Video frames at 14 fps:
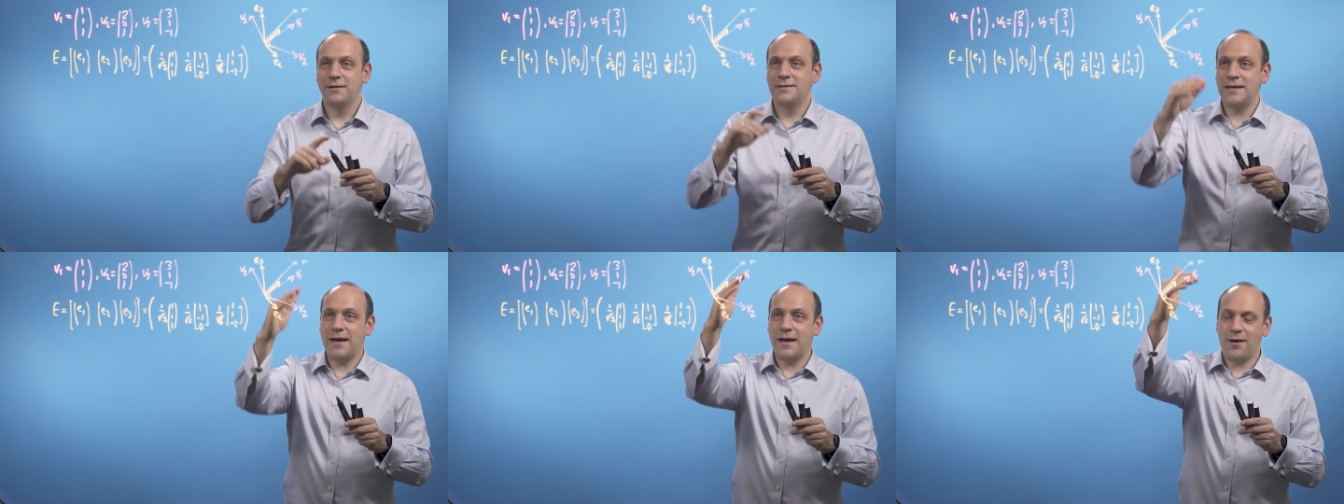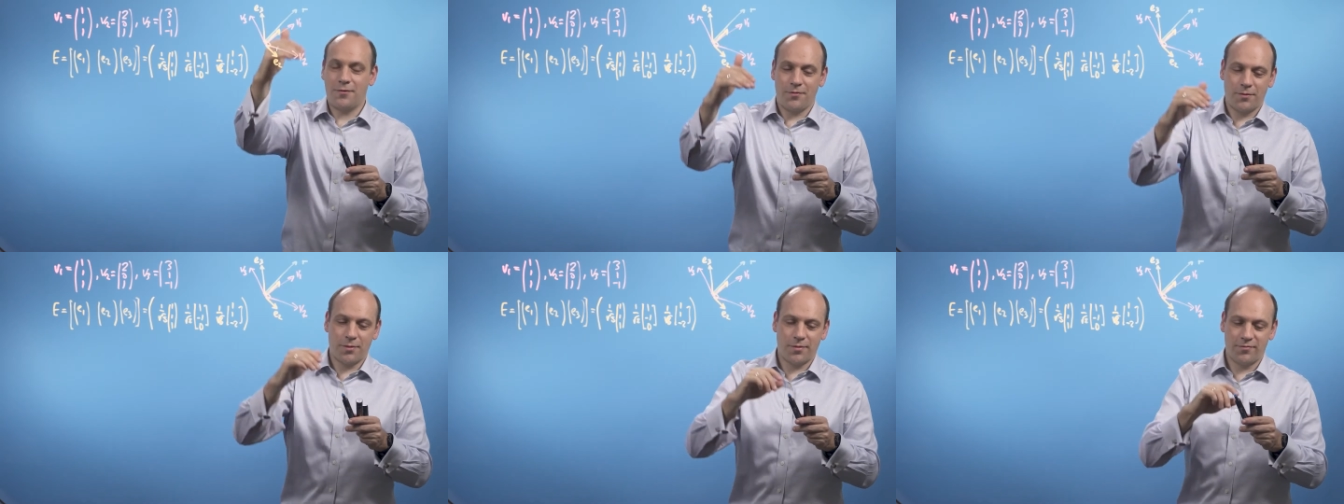
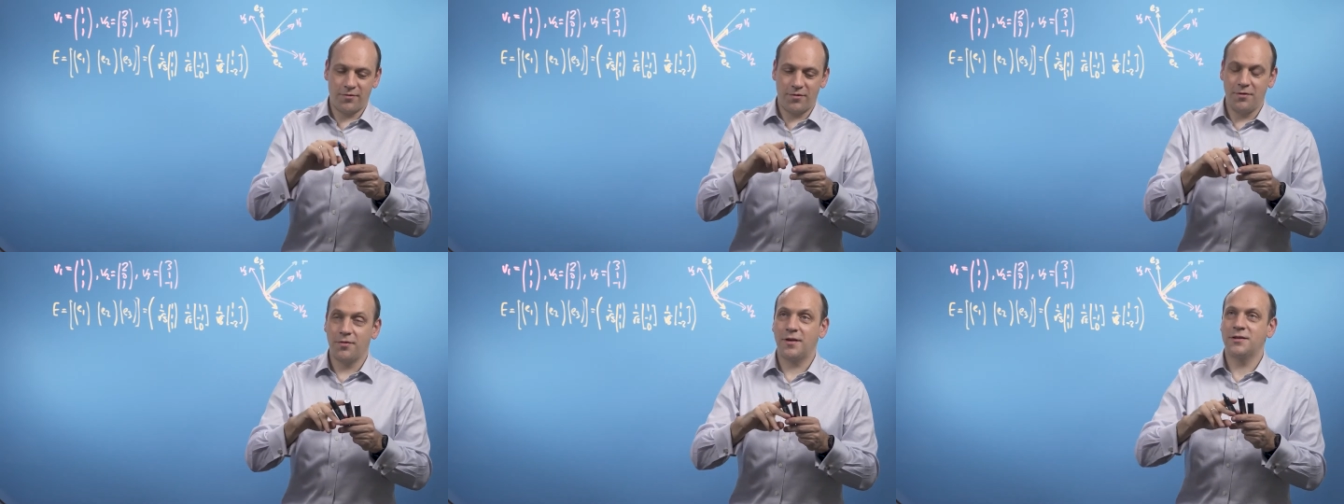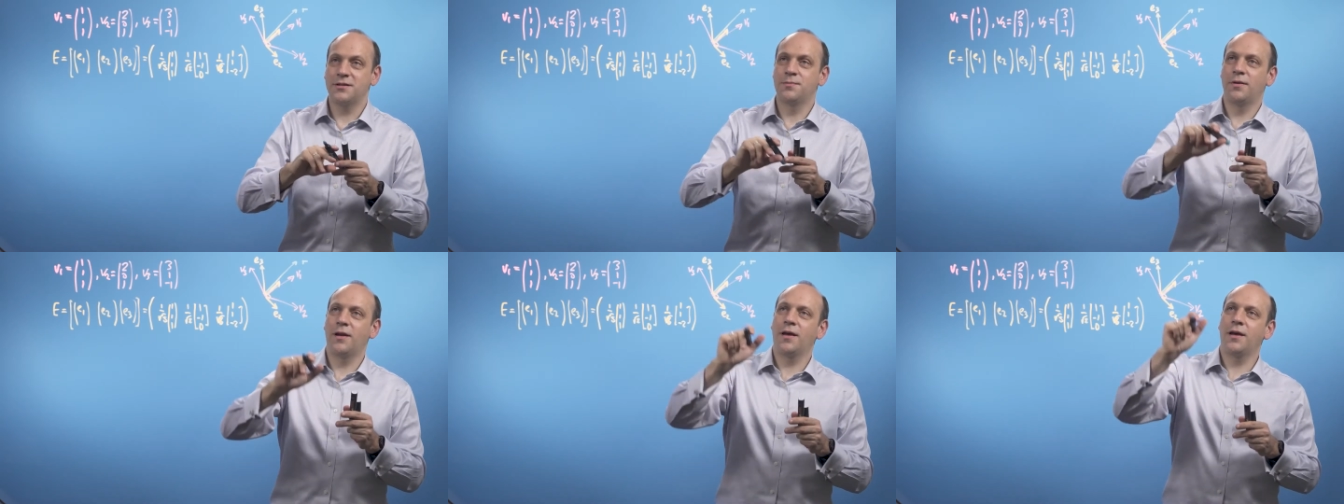down through this
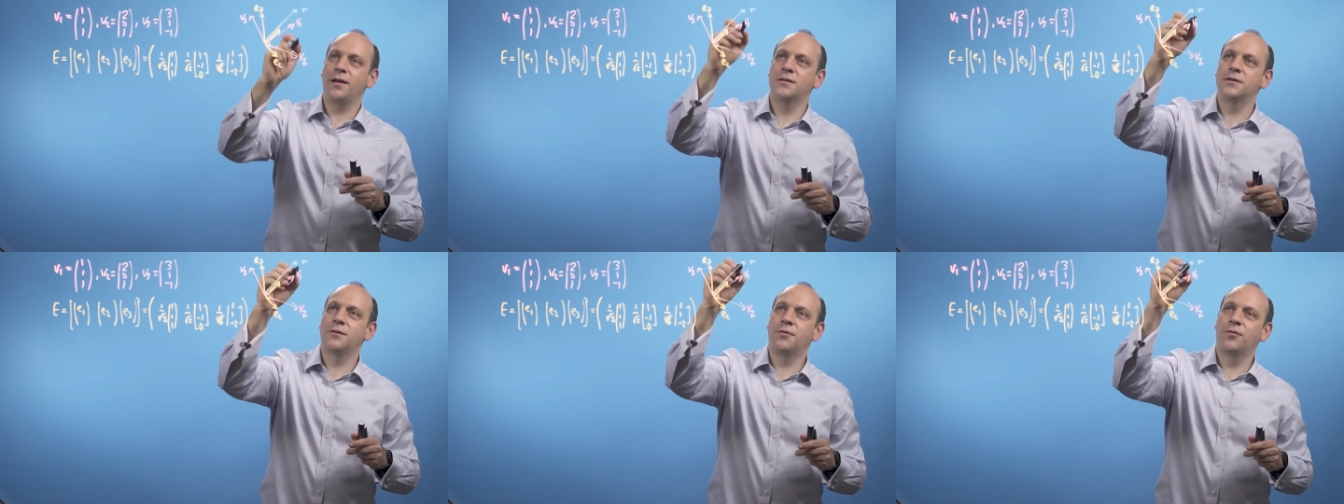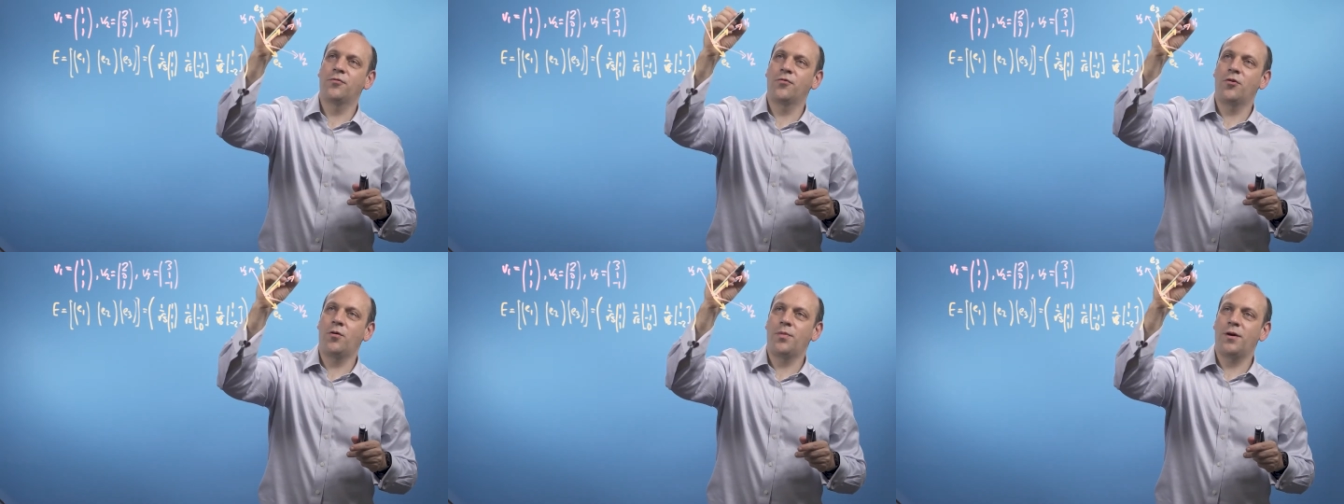plane. So I want to
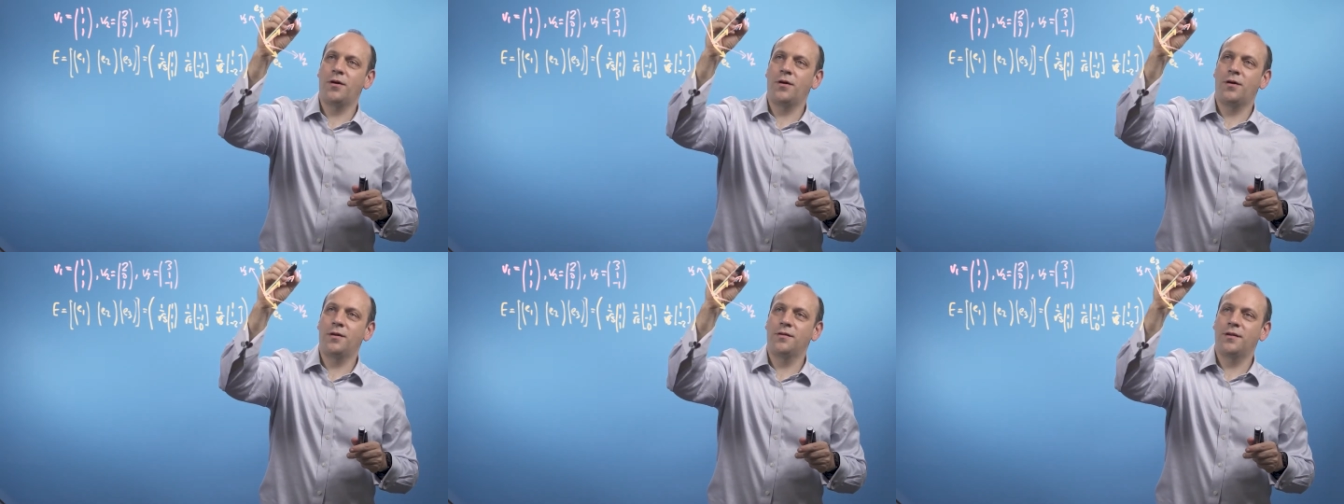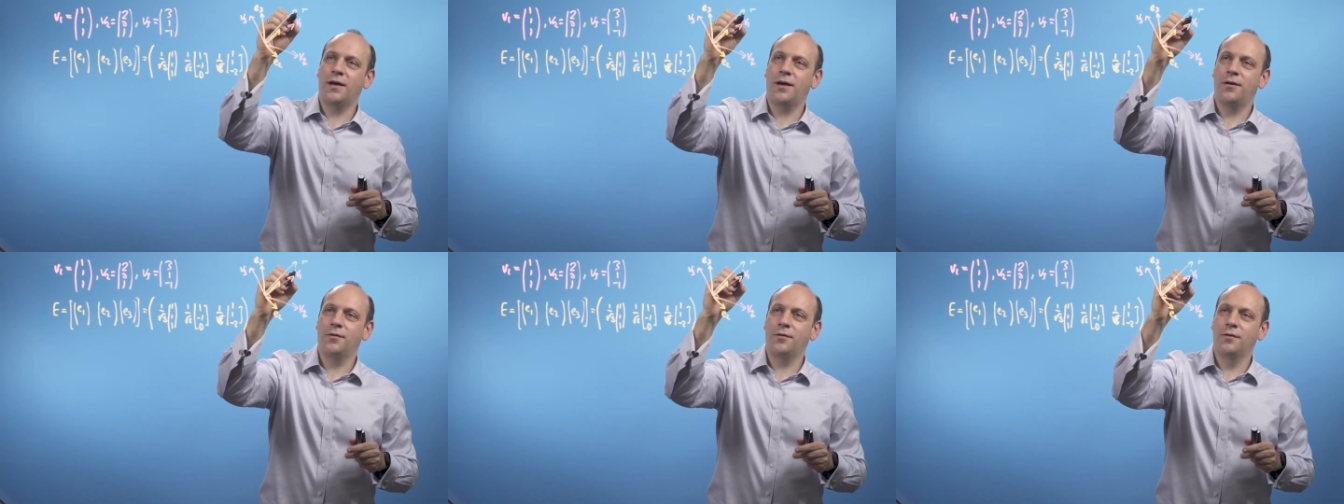drop R
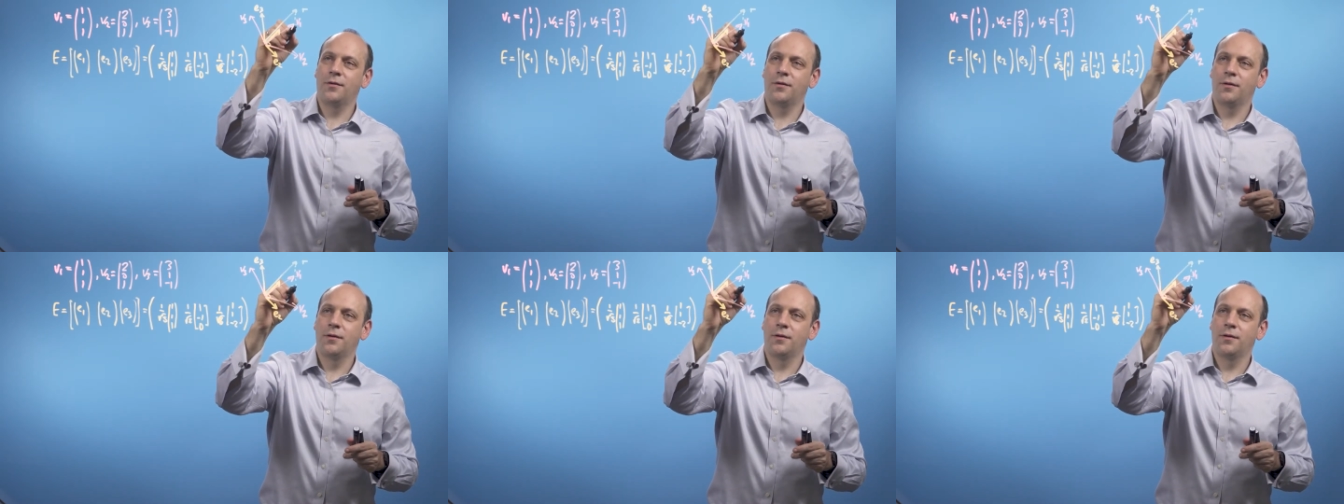down